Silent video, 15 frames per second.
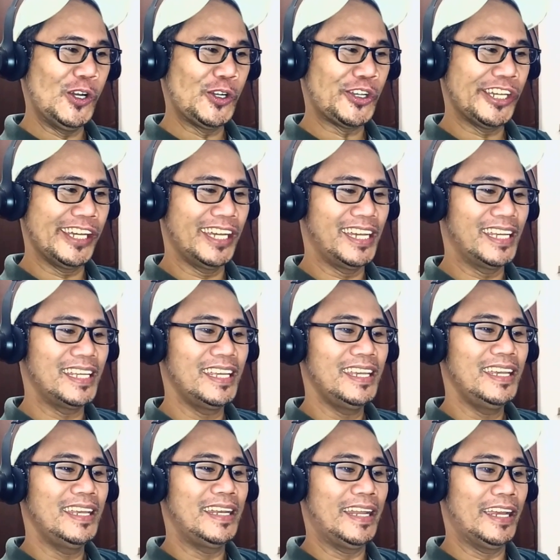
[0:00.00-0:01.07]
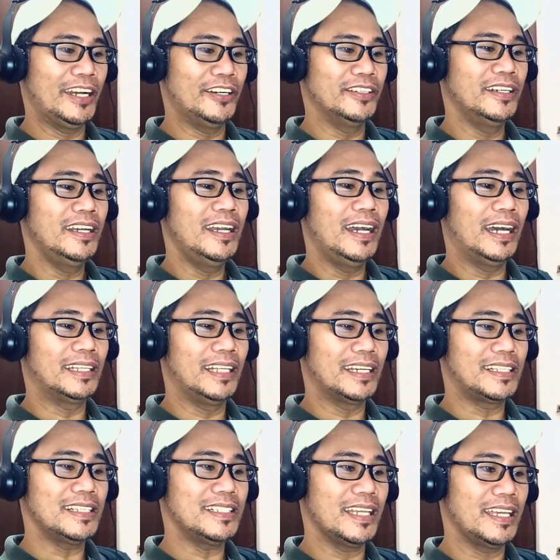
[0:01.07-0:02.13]
Okay. Now, I'd
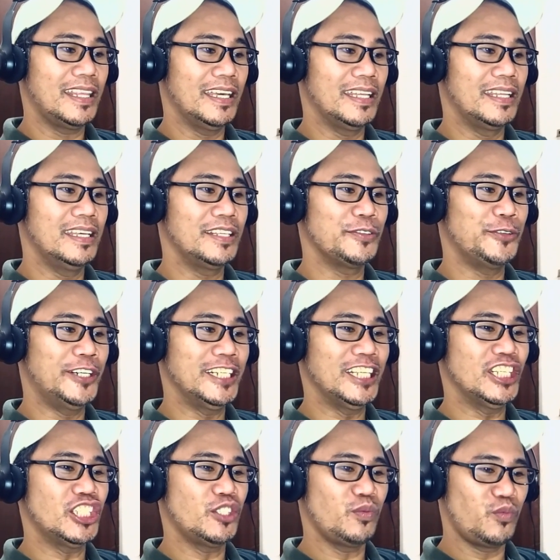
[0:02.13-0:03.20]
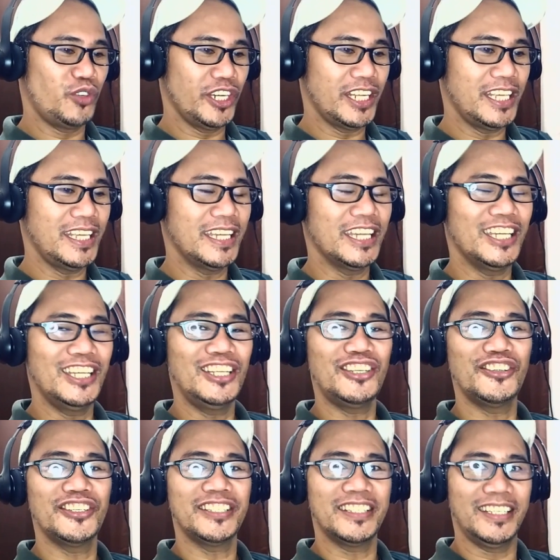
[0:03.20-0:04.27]
like to say that this one is pretty
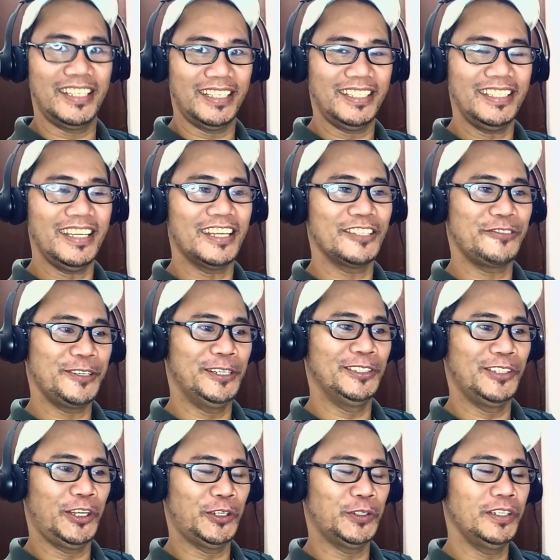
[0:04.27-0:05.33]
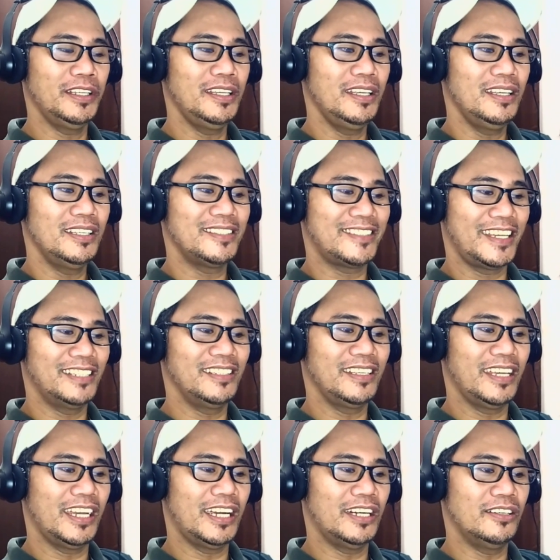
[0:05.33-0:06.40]
interesting. As we all know,
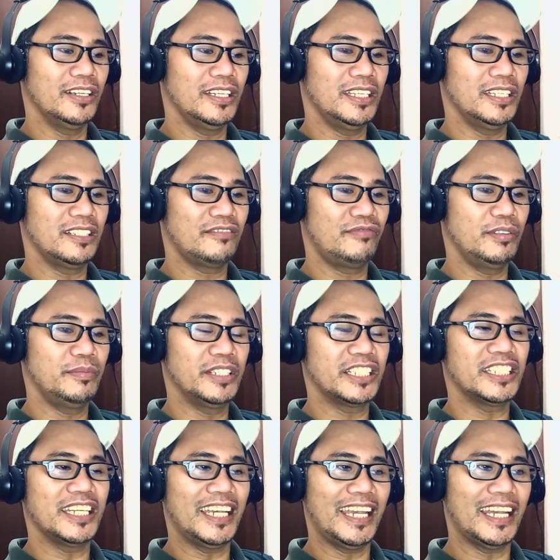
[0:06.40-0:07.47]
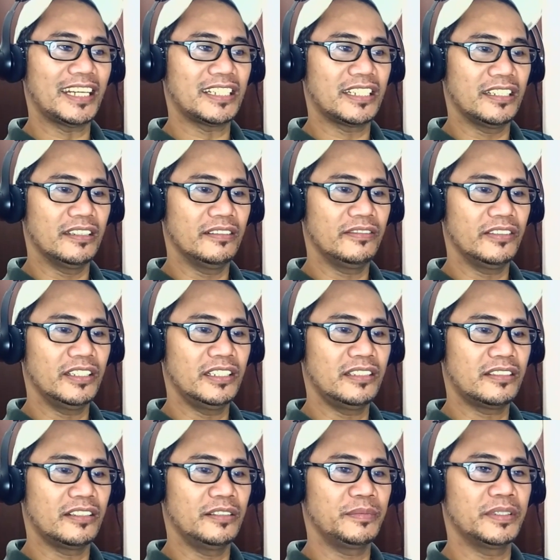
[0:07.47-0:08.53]
Stanley Yau is pretty much active
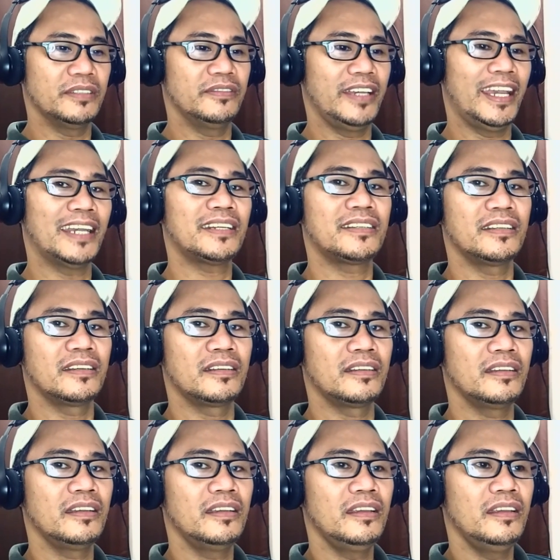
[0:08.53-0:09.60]
in terms of acting